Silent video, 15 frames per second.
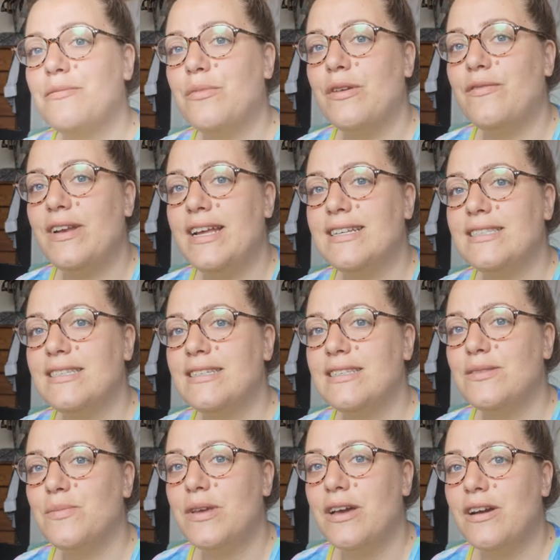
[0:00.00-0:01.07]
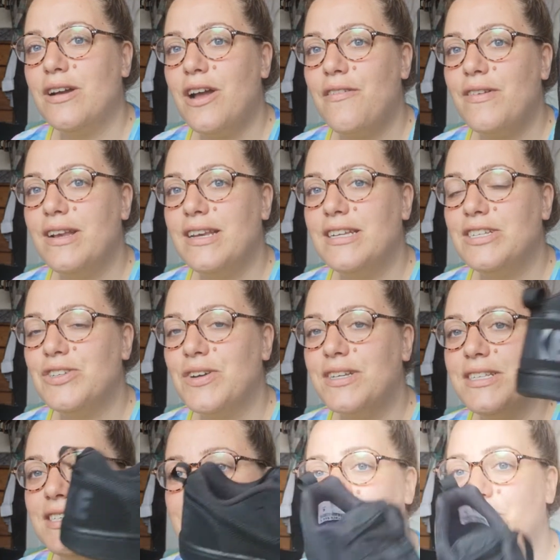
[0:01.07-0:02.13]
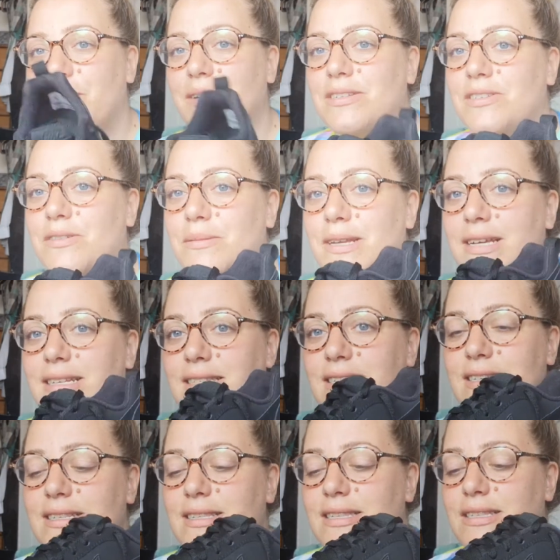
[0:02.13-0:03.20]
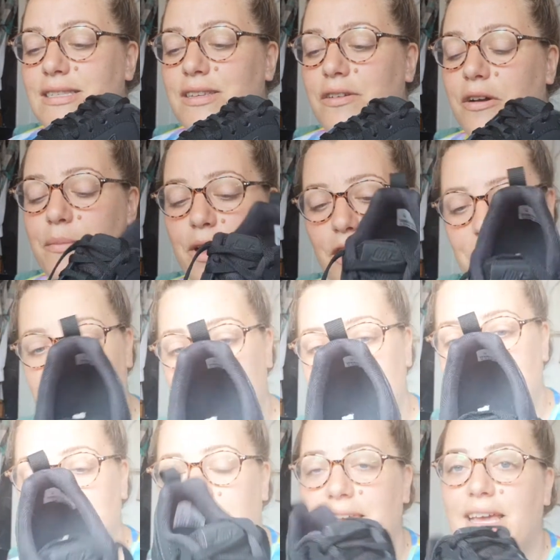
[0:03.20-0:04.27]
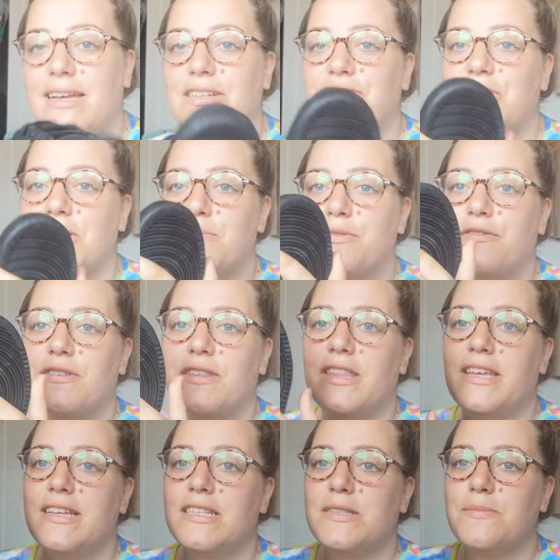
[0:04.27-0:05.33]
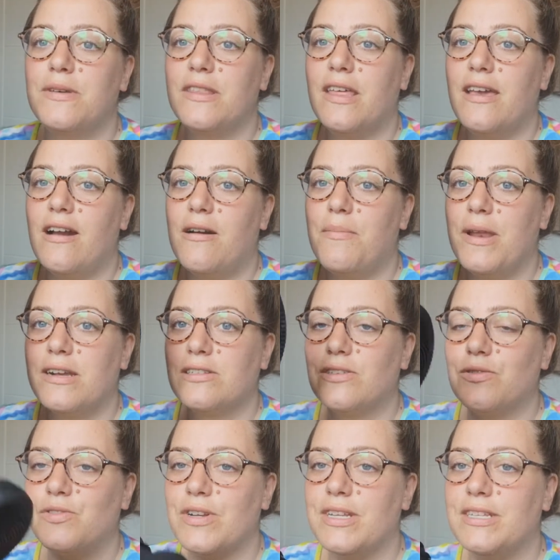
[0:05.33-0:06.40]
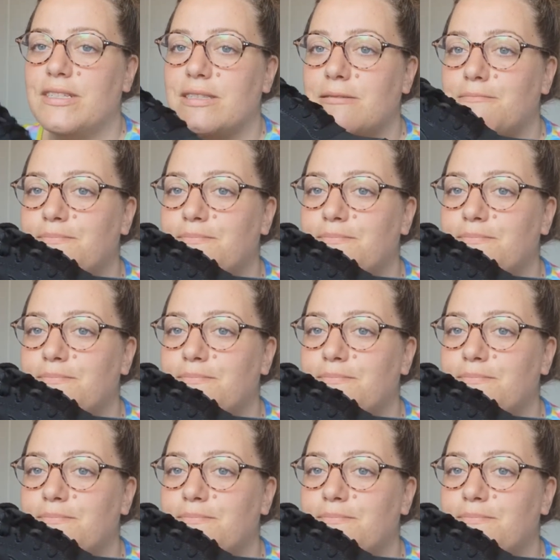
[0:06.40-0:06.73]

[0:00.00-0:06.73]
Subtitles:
with laces. We are currently trying to teach him how to do up laces, so I'm hoping he doesn't get in trouble for these, but they are black sole trainers.